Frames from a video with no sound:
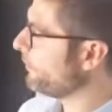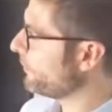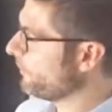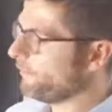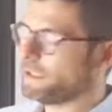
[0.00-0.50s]

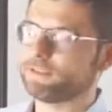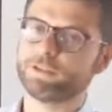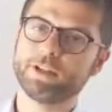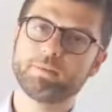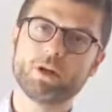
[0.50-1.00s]
from these
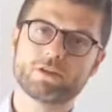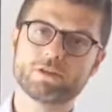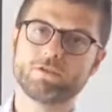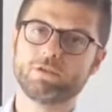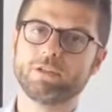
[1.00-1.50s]
3 points
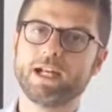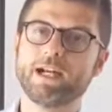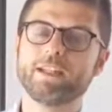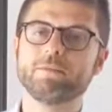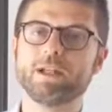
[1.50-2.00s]
of view:
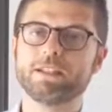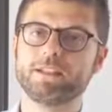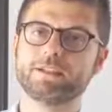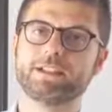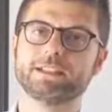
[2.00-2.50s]
light,
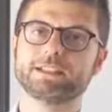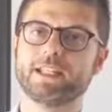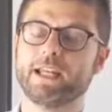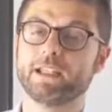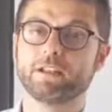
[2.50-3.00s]
materials,
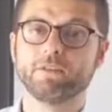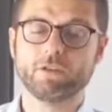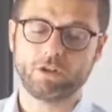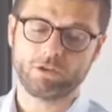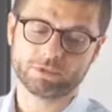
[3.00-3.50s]
and
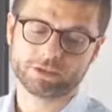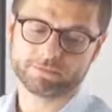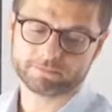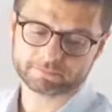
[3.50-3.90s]
volumes.